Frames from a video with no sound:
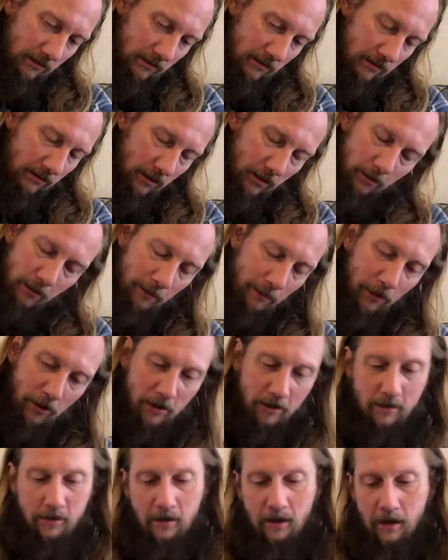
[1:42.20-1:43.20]
No, I'm
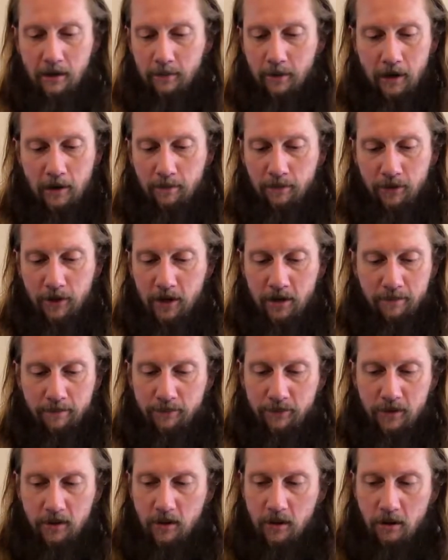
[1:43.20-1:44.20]
not. I'm
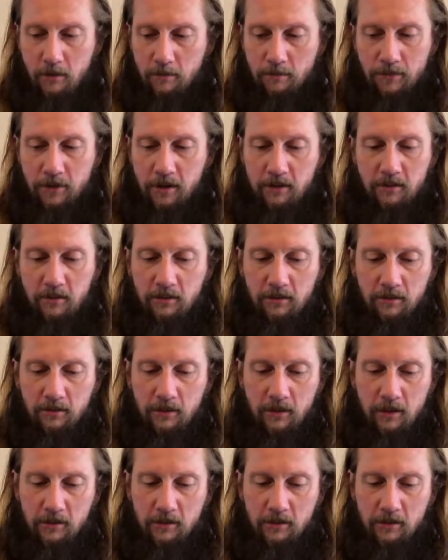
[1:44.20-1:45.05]
no, this is